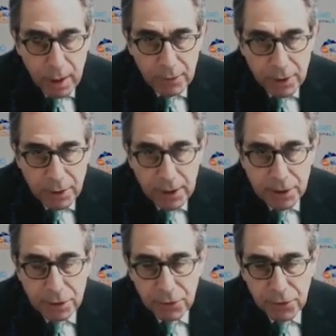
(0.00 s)
Then you
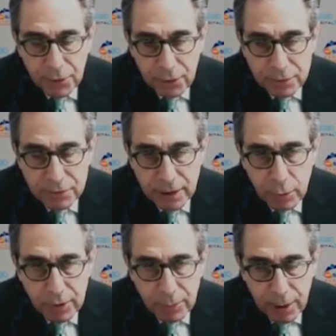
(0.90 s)
get your third layer
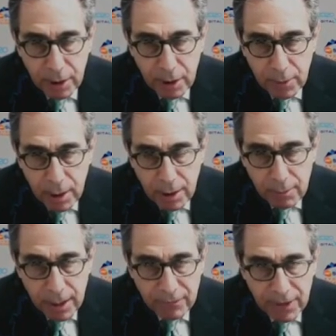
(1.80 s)
repair
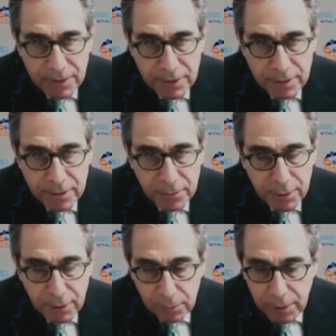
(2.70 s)
by advancing the
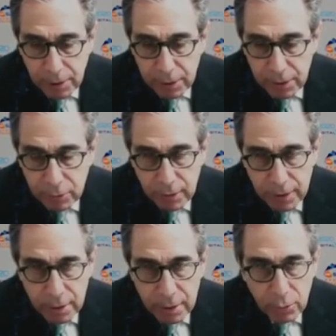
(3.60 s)
superior peroneal
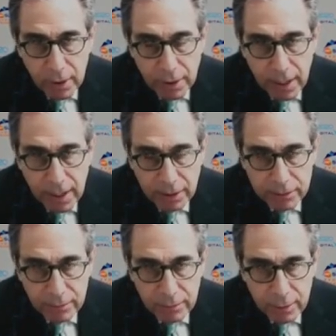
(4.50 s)

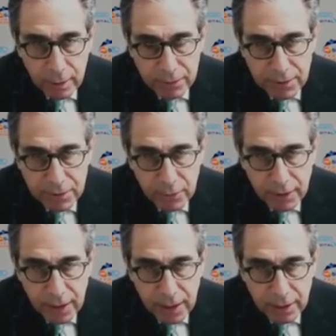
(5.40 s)
retinaculum, extensor
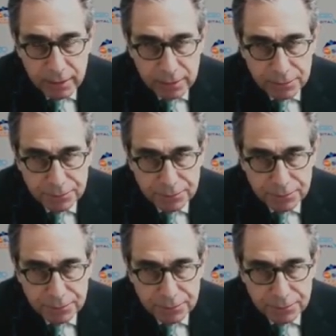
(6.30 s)
retinaculum.